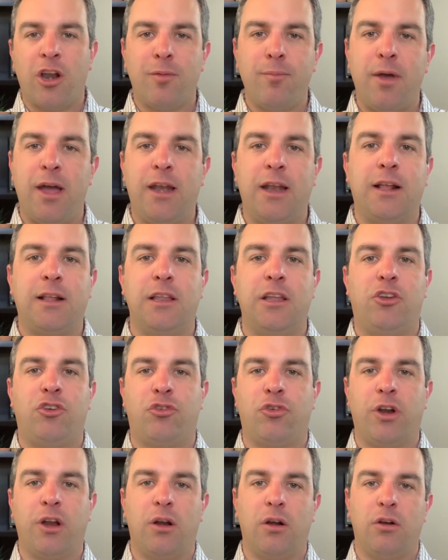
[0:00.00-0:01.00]
automatically
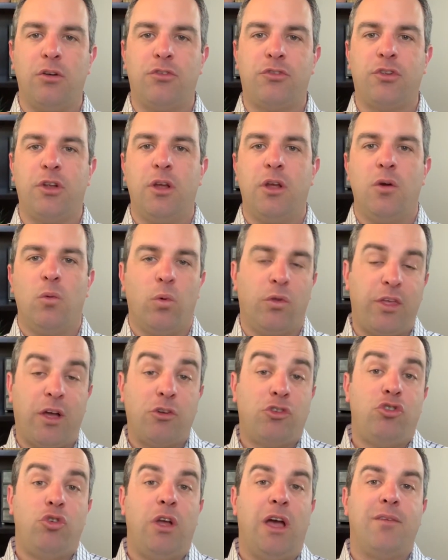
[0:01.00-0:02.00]
triggers
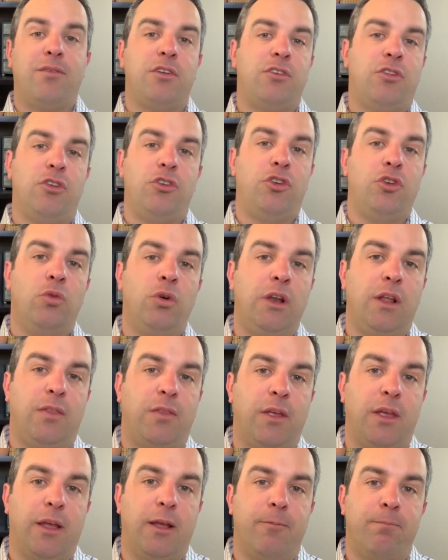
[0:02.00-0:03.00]
without you having to do
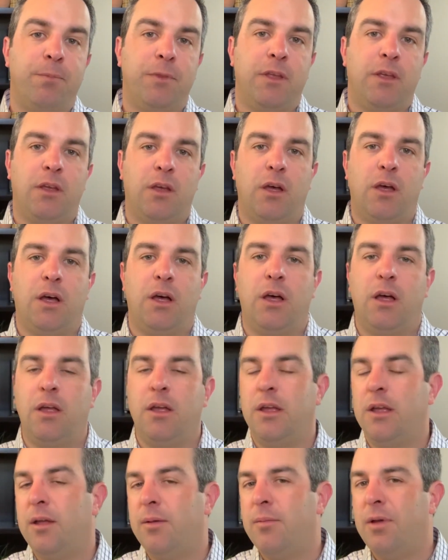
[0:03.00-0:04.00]
anything.
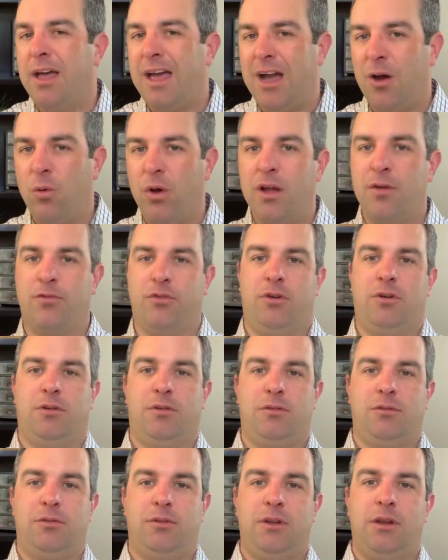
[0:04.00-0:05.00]
However,
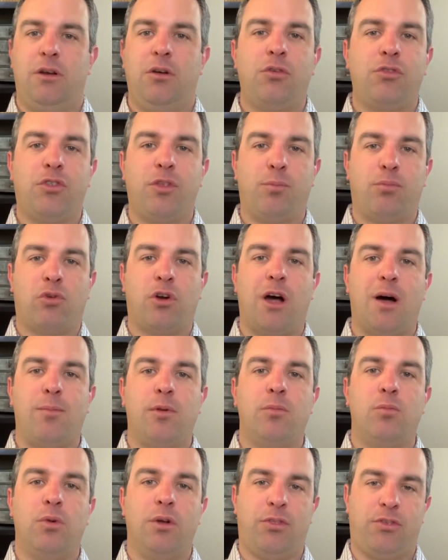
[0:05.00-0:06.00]
here's the
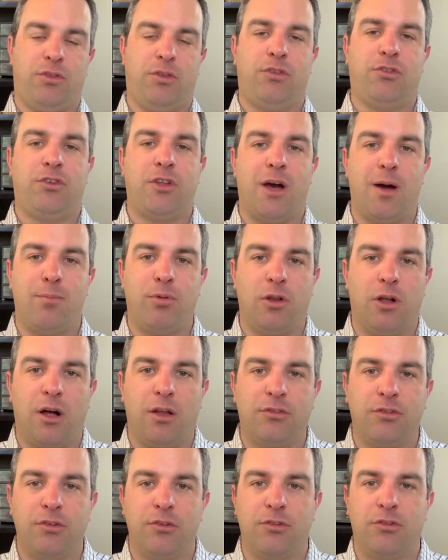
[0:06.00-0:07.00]
problem with stop
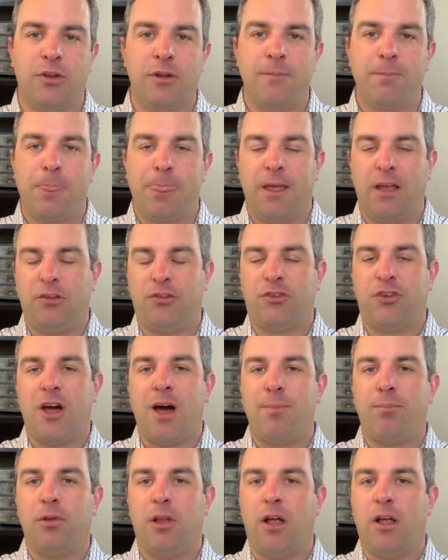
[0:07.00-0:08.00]
losses. A
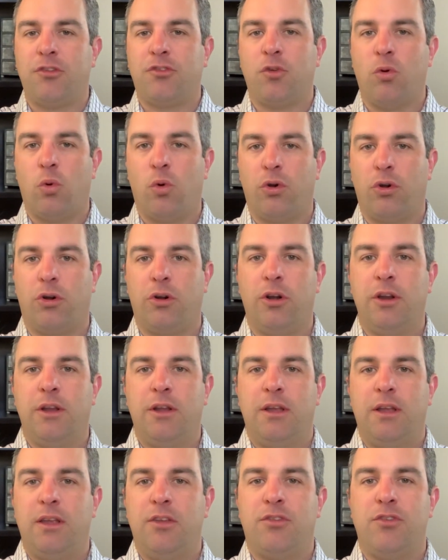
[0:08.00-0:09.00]
stop loss order
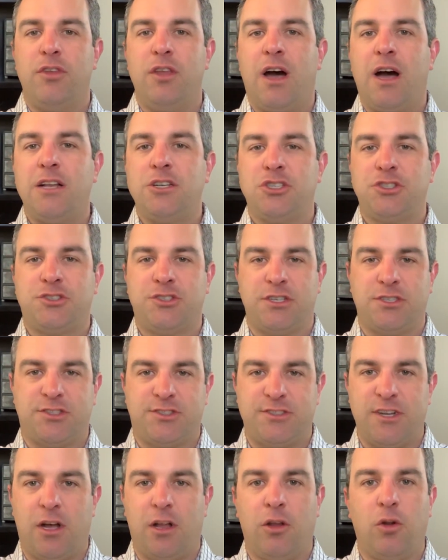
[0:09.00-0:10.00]
is not just a
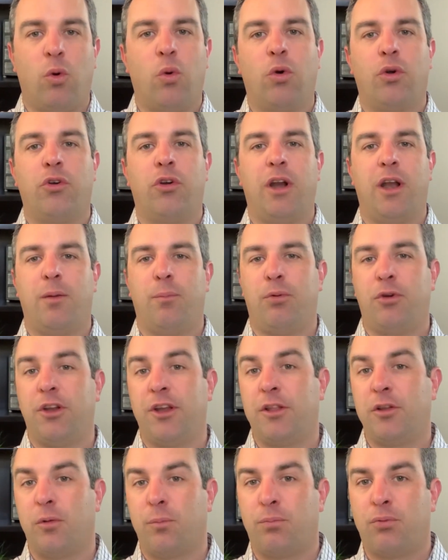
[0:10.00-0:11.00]
sell order at a
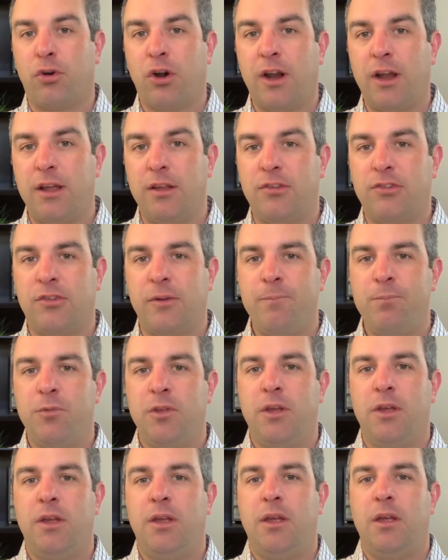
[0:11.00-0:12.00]
particular
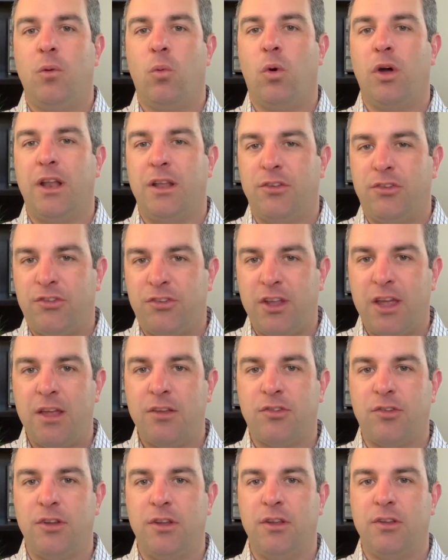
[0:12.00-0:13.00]
price. What it
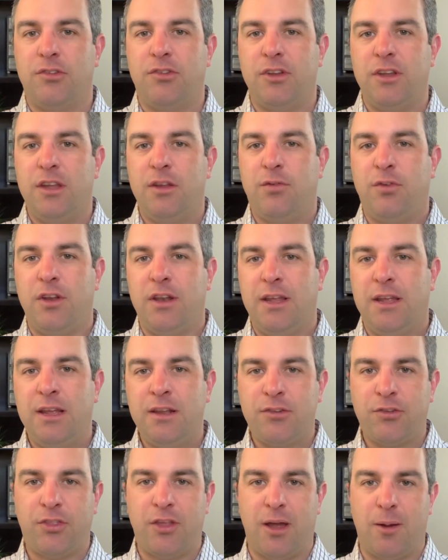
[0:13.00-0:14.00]
says is if it
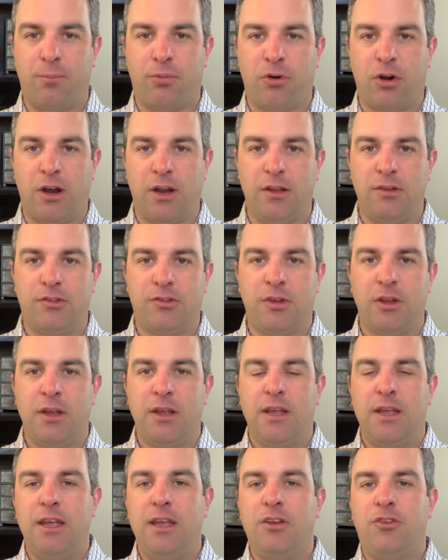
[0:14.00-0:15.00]
hits that price,
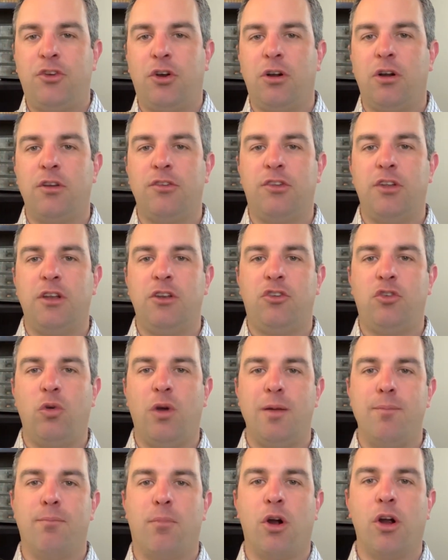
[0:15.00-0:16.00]
it turns into a